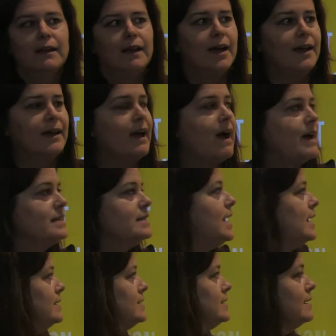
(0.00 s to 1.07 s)
uh,
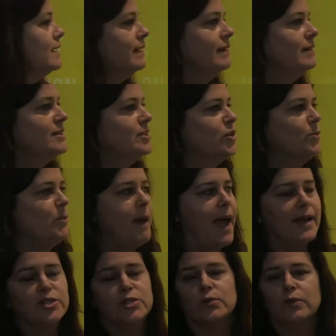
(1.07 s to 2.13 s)
content to
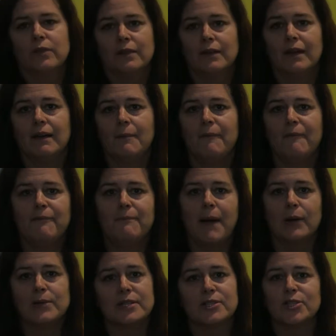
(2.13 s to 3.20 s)
match the
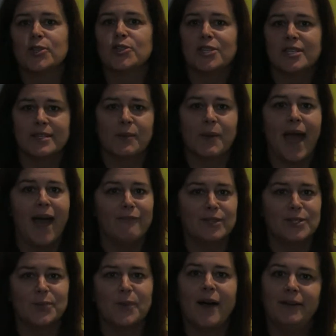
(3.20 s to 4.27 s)
mounting solutions that we have
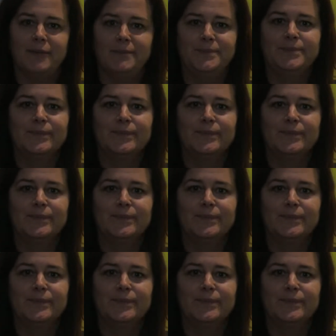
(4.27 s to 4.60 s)
as well.